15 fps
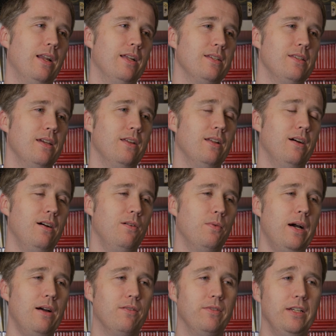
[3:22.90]
And I said, oh,
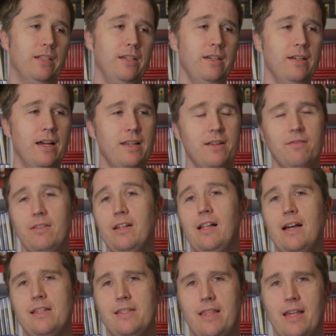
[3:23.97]
wow, really? I didn't
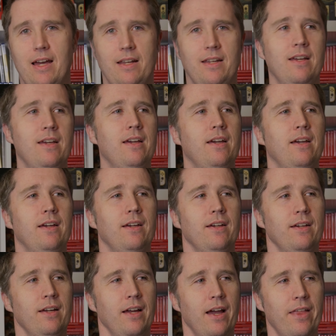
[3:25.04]
realize that.
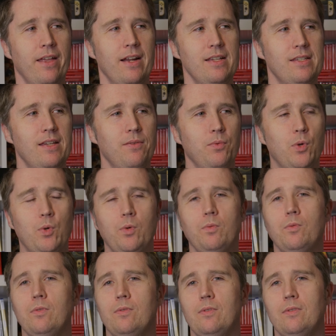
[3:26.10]
And then I said, well,
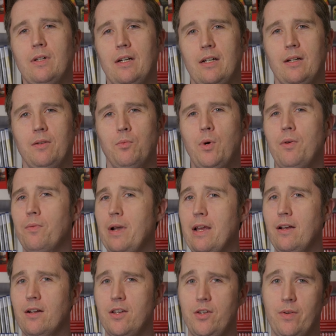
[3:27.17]
what
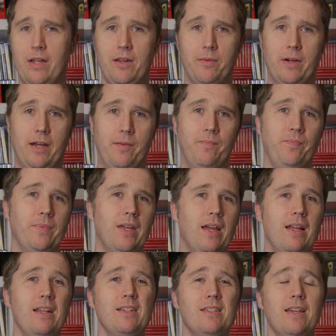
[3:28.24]
rank are you anyway?
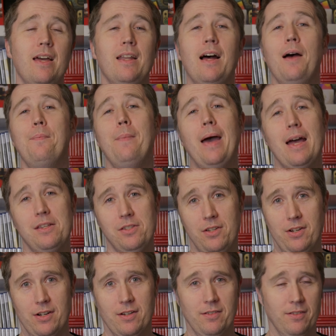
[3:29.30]
And he said, I'm
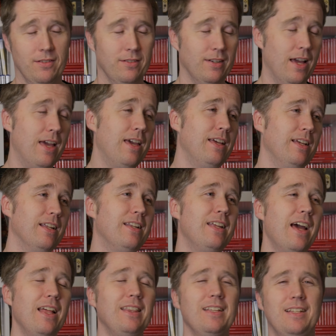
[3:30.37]
master.
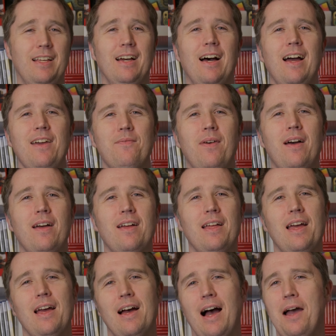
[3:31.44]
At the time,
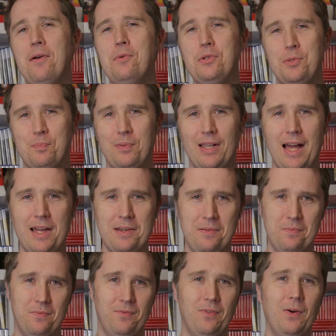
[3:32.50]
I was
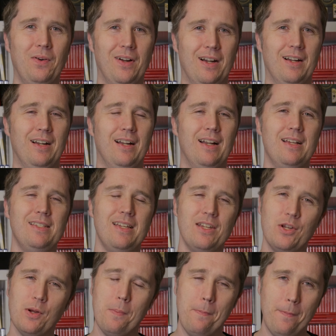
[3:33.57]
platinum 4. And I said,
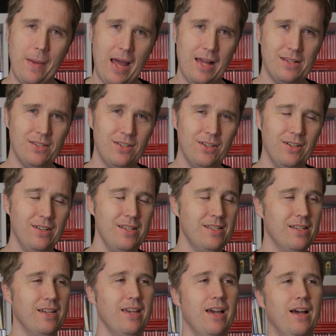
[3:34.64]
you're a master? He's
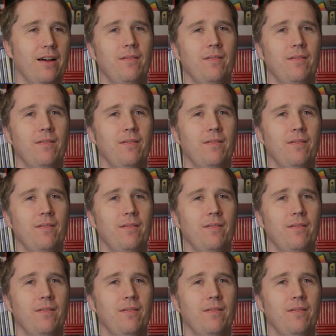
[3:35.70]
like, yeah.